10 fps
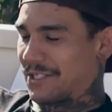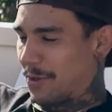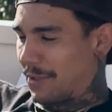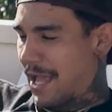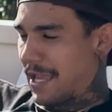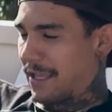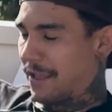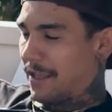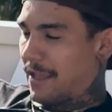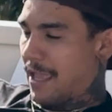So like
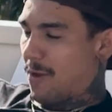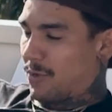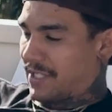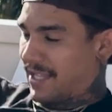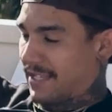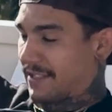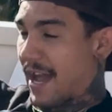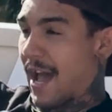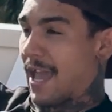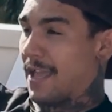it was this
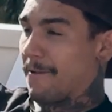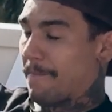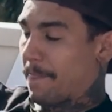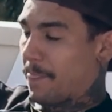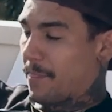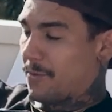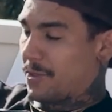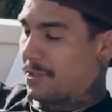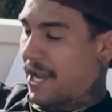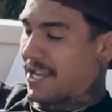guy
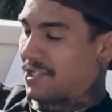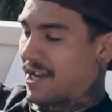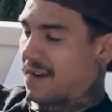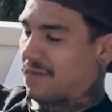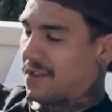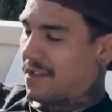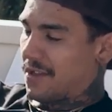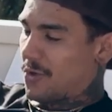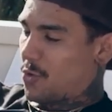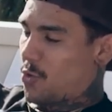Jeff,
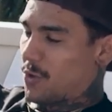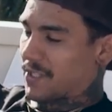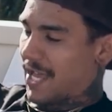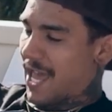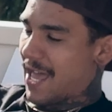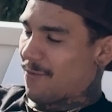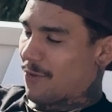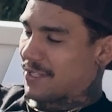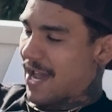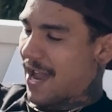who was like a
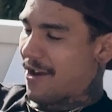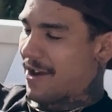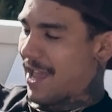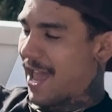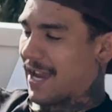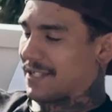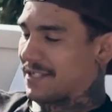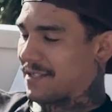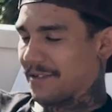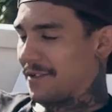retired
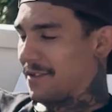ex